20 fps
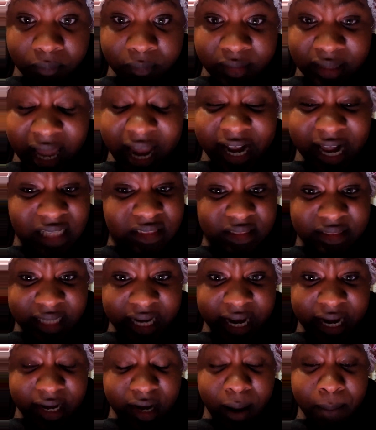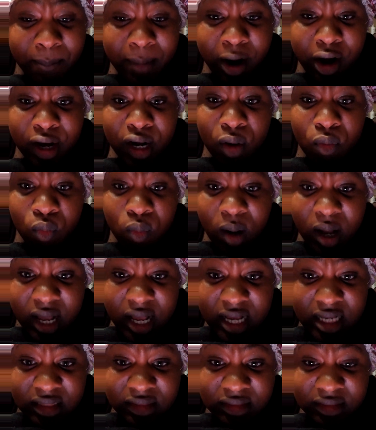Like I said, America
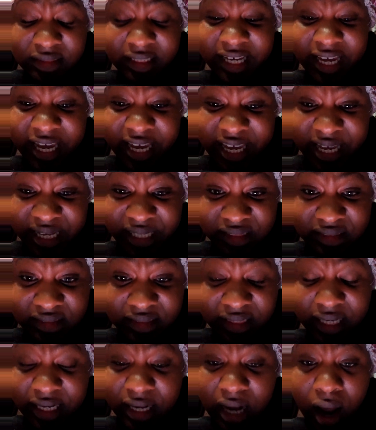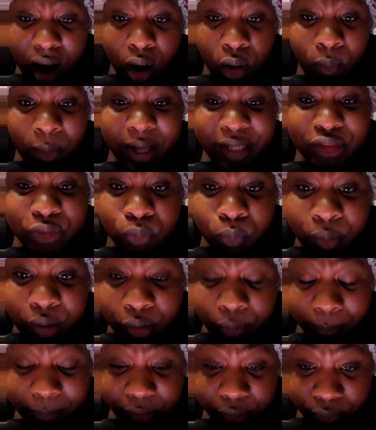was, is, and always
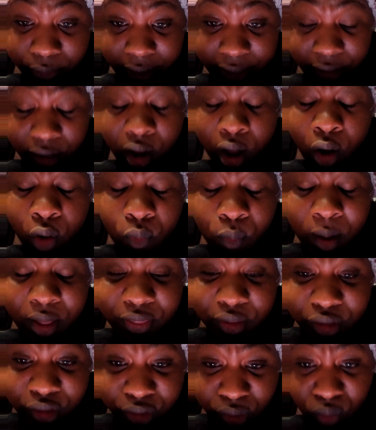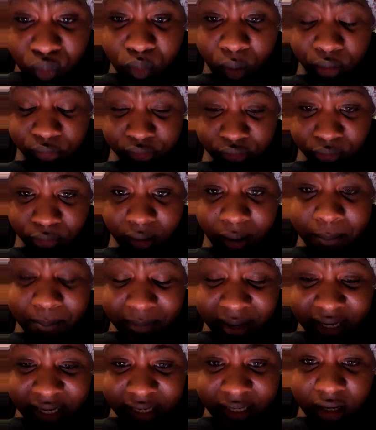will be great, whether you want to
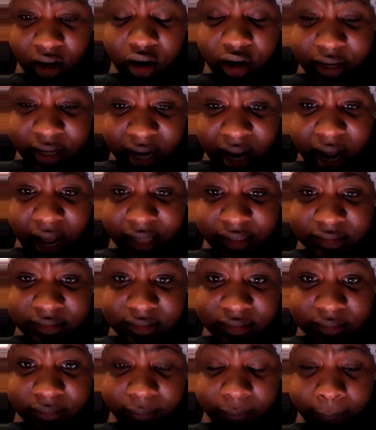admit it or not.